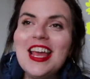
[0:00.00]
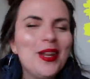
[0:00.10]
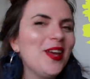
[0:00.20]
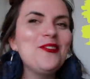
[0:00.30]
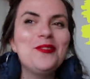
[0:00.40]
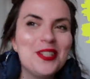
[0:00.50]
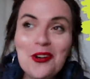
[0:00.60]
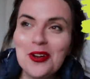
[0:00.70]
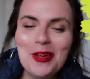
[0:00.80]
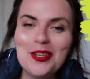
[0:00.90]
But I always
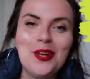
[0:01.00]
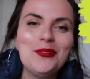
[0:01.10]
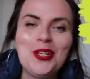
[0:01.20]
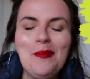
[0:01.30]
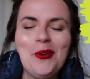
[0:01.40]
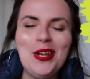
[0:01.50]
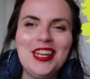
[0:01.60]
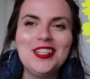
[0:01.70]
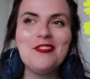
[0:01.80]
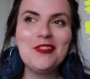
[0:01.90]
go on about the Gumption Club on
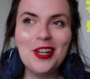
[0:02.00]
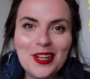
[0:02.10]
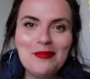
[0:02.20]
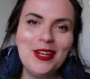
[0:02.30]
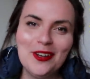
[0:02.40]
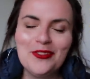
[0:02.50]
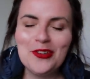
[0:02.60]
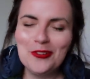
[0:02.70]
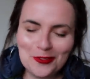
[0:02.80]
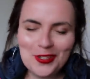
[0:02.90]
here, so if you like me enough,
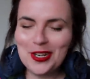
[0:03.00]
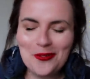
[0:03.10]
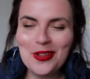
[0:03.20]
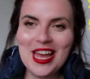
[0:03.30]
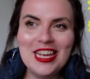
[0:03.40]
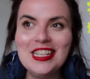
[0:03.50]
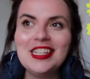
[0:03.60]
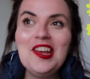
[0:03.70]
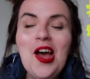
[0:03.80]
you'll already know what that is.